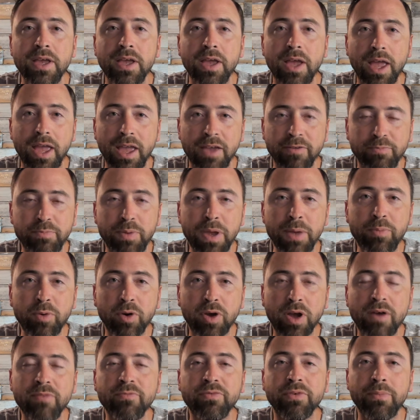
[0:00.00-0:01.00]
if people
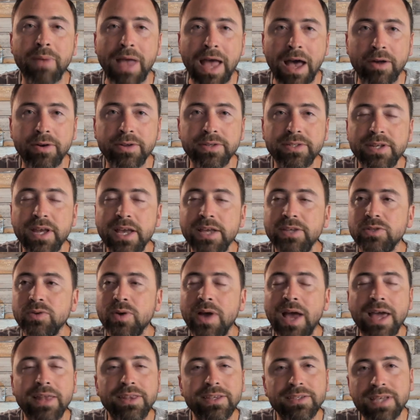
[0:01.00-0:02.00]
come from out of state, so I
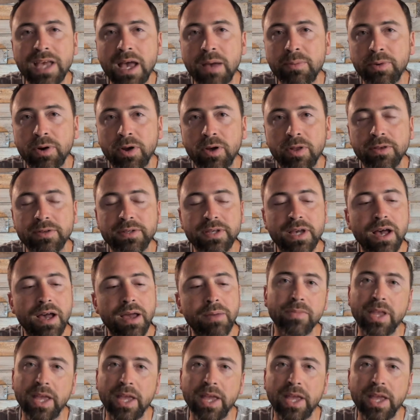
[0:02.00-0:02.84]
had this happen all the time.